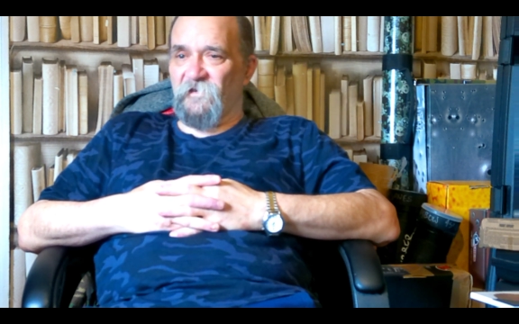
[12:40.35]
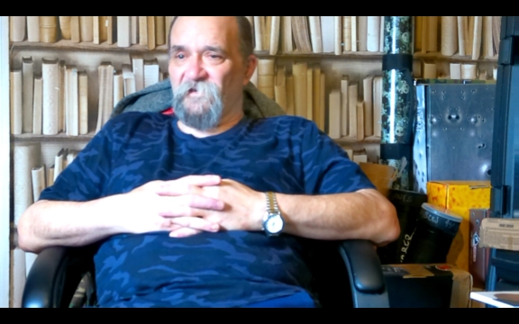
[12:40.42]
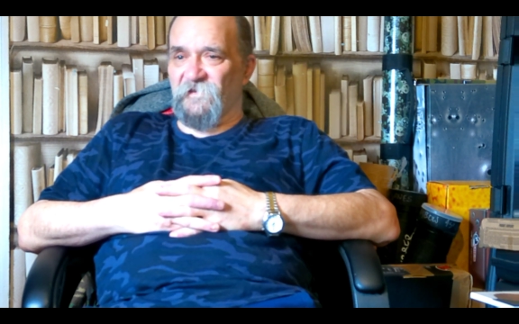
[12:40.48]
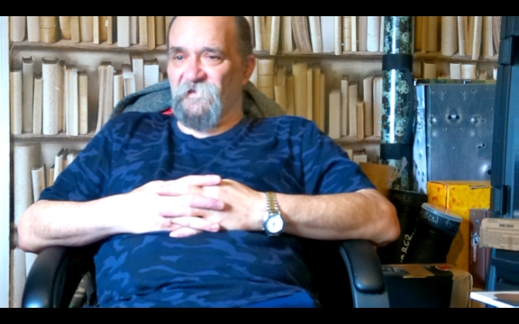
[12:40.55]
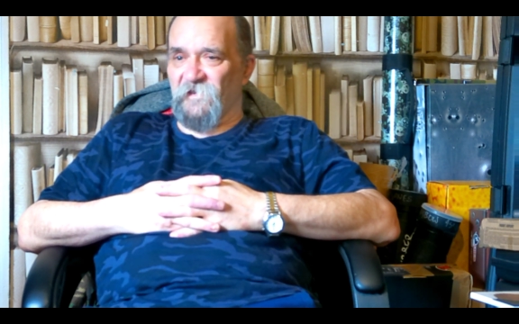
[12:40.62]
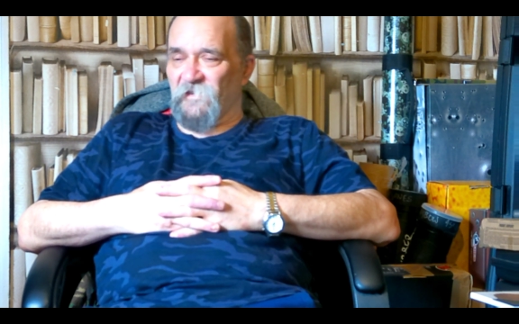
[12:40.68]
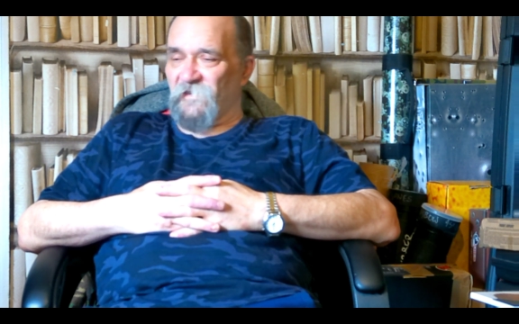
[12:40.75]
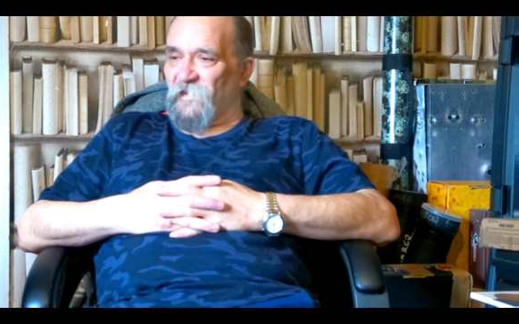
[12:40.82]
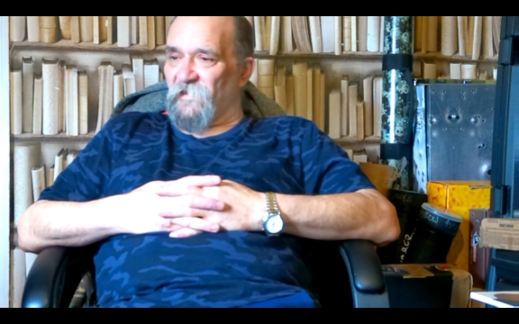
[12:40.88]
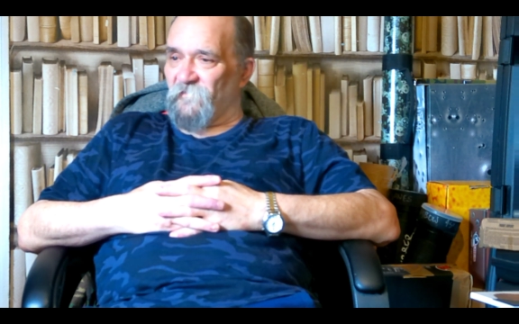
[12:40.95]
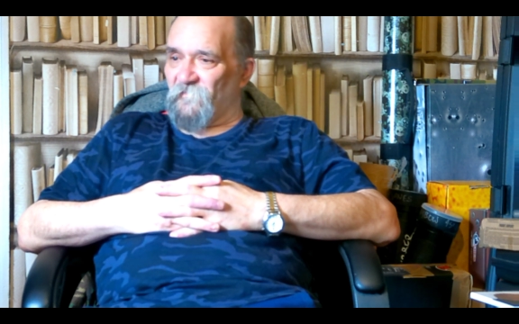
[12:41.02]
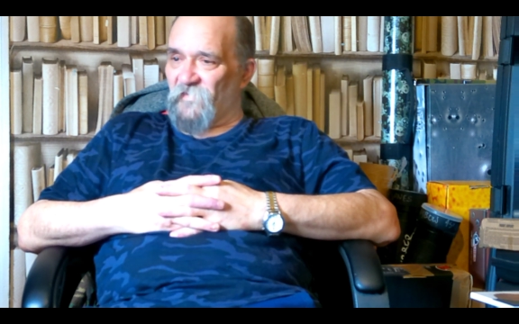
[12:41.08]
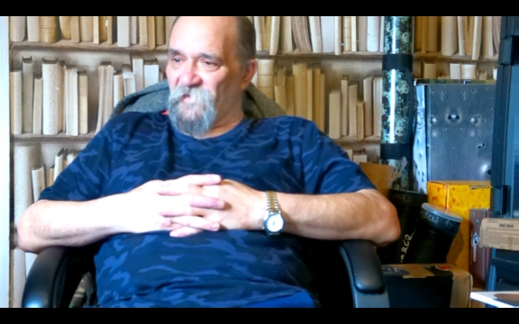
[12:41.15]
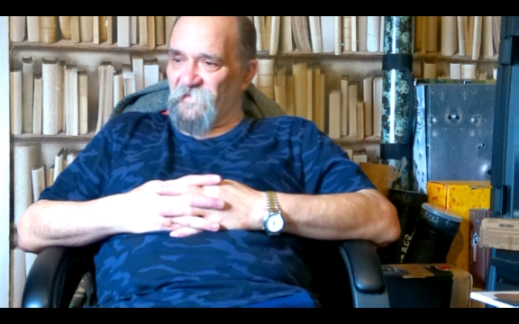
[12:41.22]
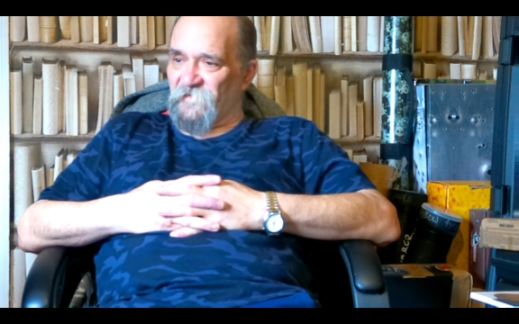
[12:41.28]
To say you're
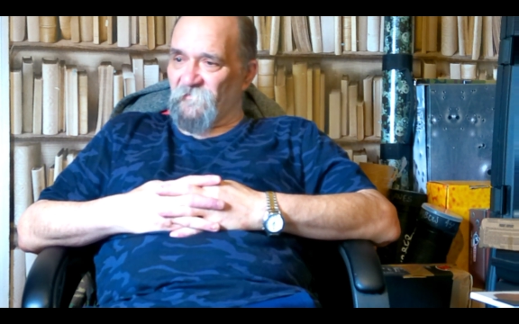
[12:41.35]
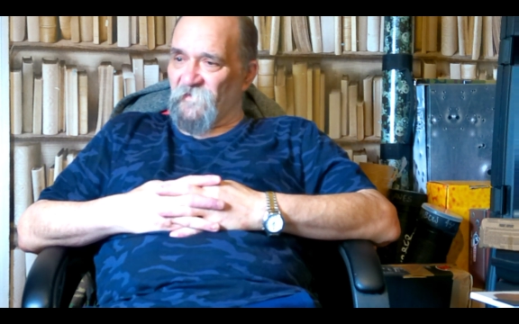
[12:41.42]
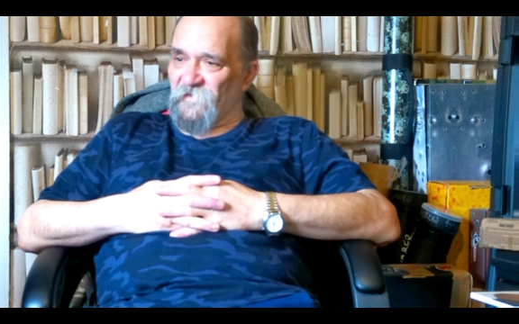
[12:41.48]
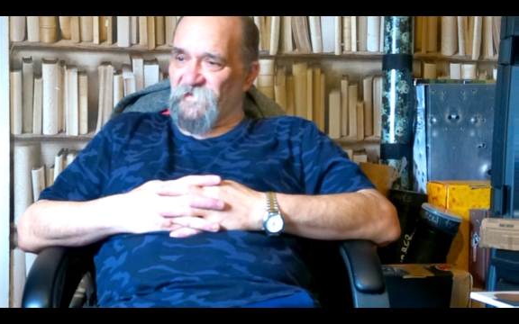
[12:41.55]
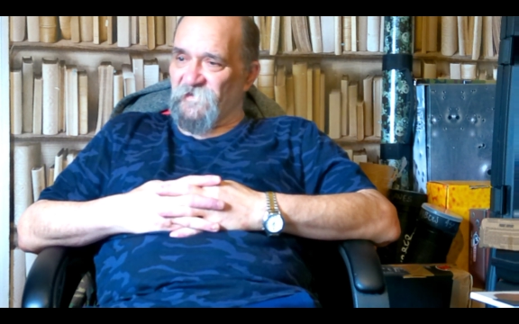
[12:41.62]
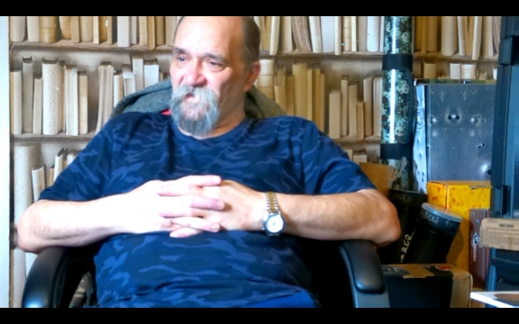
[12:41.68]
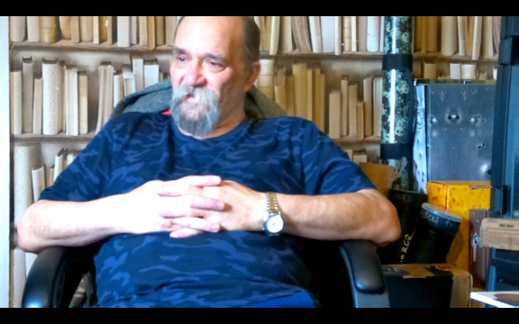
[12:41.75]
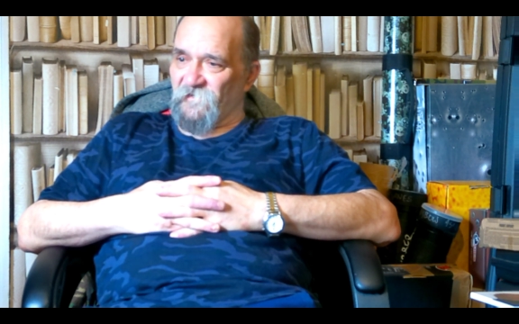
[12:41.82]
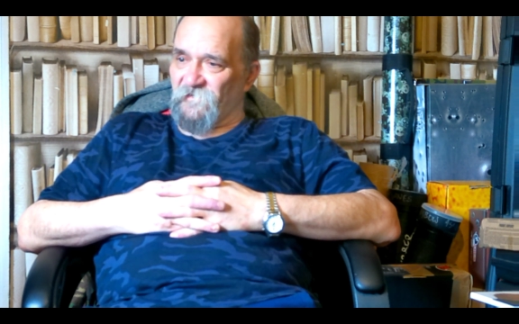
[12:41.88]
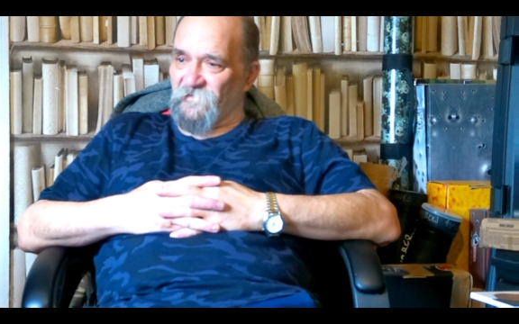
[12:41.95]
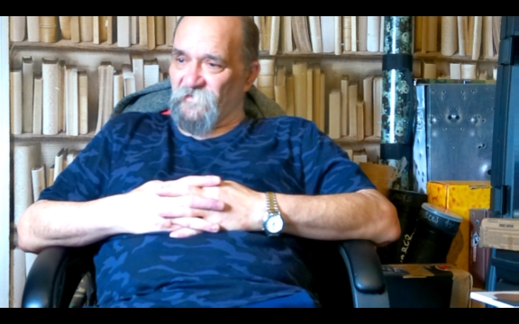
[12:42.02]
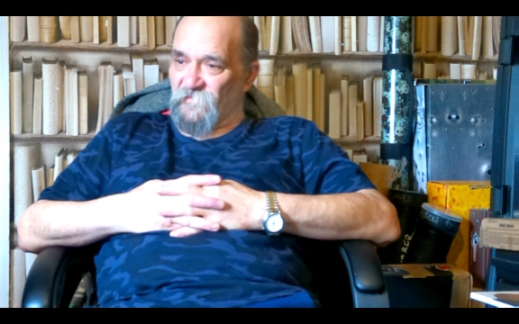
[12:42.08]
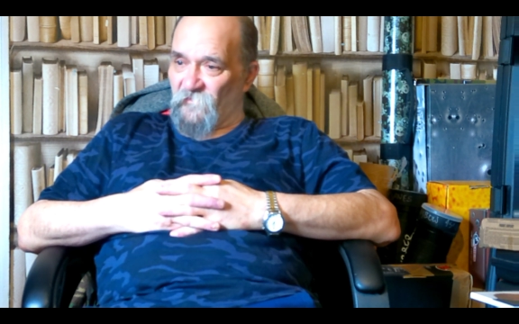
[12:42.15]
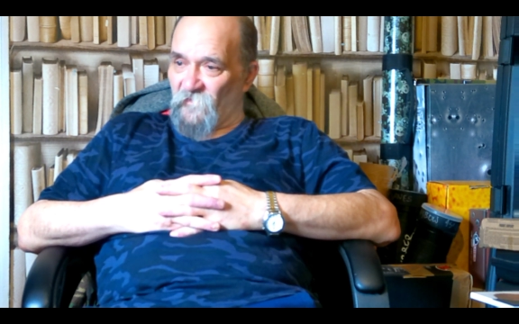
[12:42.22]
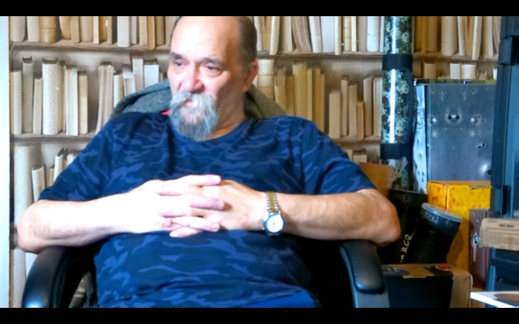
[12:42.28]
getting pissed means you're
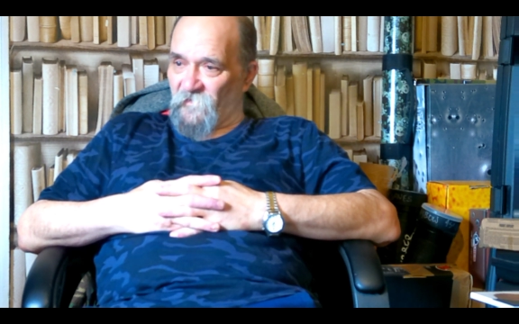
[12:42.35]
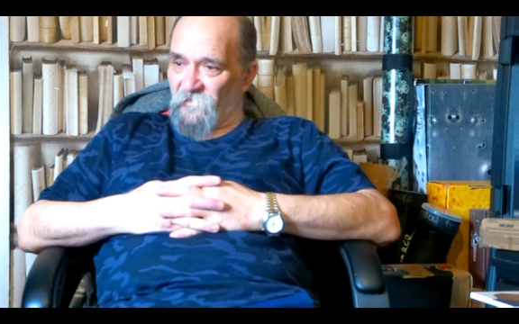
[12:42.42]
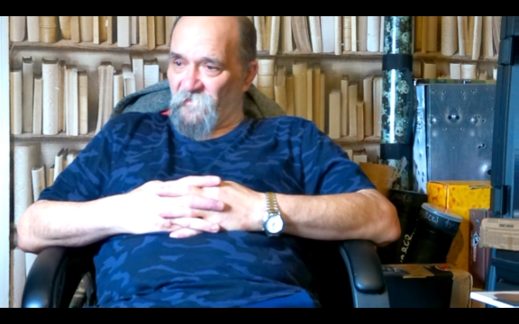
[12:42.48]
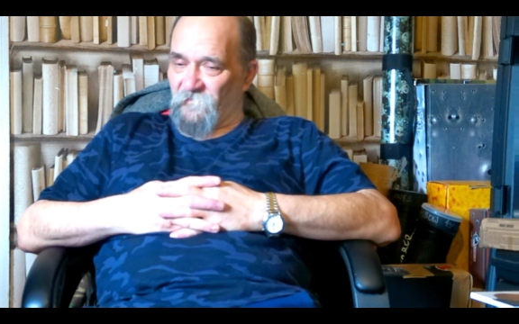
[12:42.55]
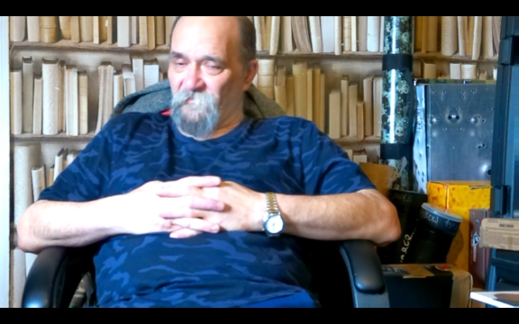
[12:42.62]
getting drunk.